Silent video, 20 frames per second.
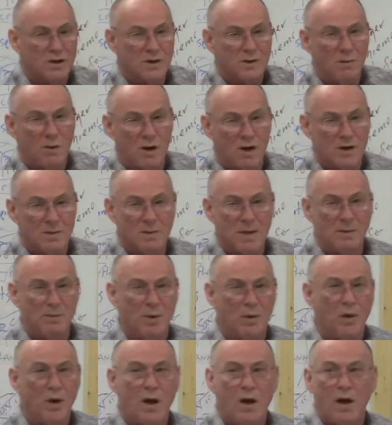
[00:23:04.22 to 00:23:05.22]
are the smartest
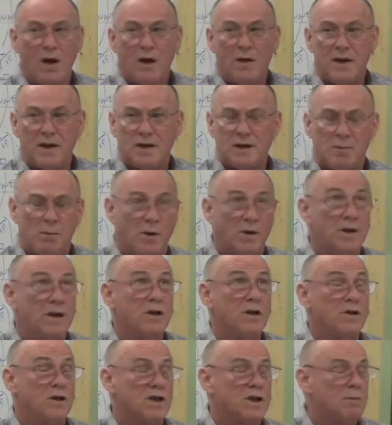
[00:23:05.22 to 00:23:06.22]
people. This is the,
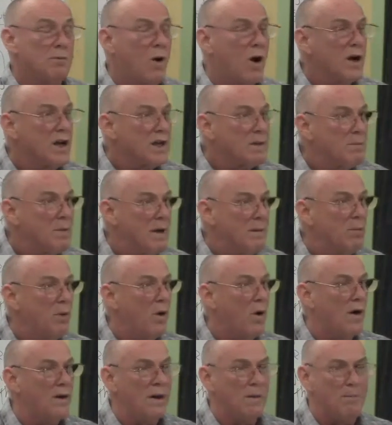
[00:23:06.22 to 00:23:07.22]
these are the smartest people
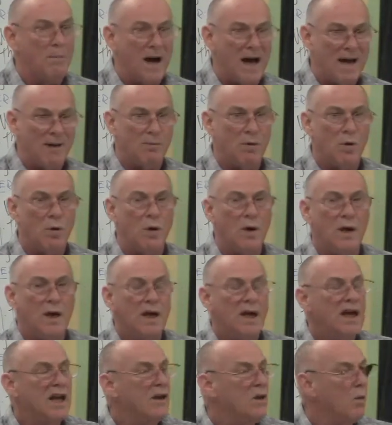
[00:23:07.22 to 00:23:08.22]
on the Bible
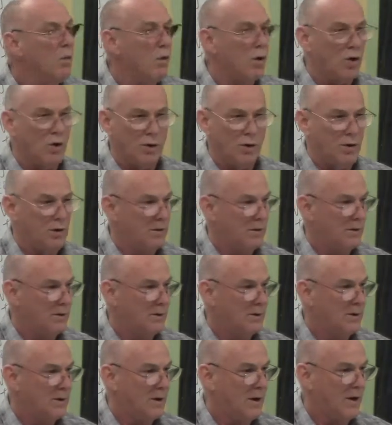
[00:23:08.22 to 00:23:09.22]
in the world.
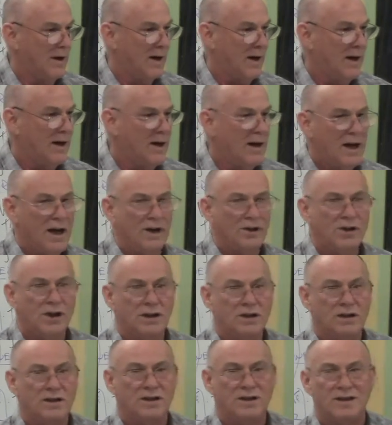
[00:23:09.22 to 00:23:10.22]
Okay? And
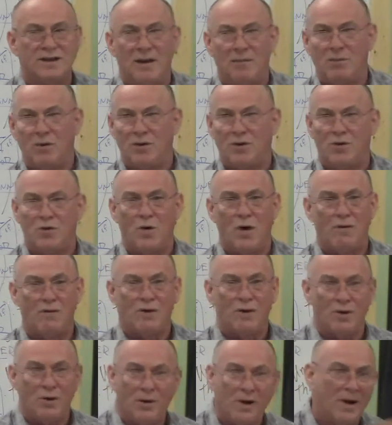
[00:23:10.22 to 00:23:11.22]
Jesus is up there as a 12
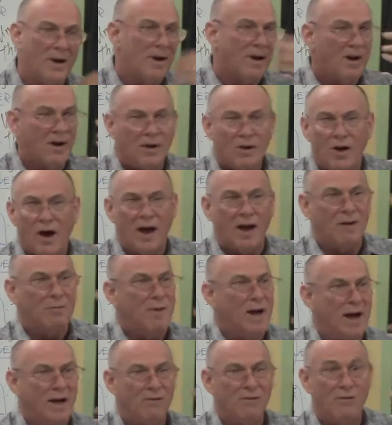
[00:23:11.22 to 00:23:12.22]
year old talking
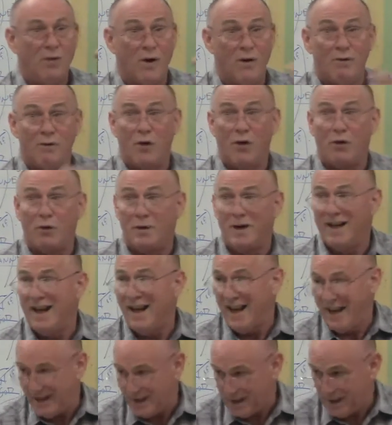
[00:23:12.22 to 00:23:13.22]
back and forth for three
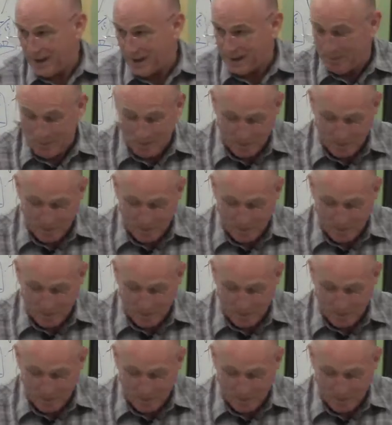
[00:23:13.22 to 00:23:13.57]
days. He's